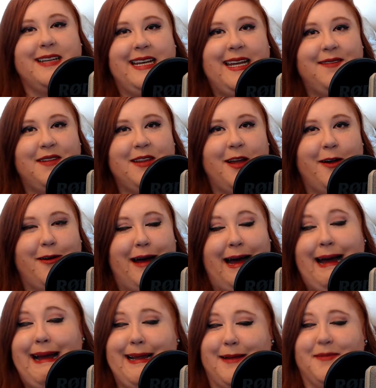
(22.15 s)
Even though
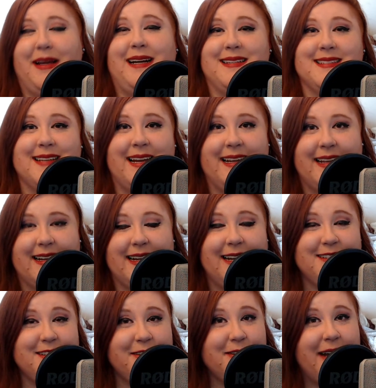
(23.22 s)
I am not psychic, I
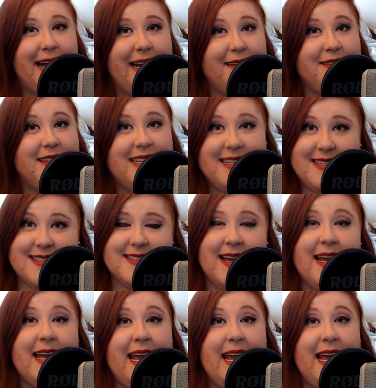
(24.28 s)
do have these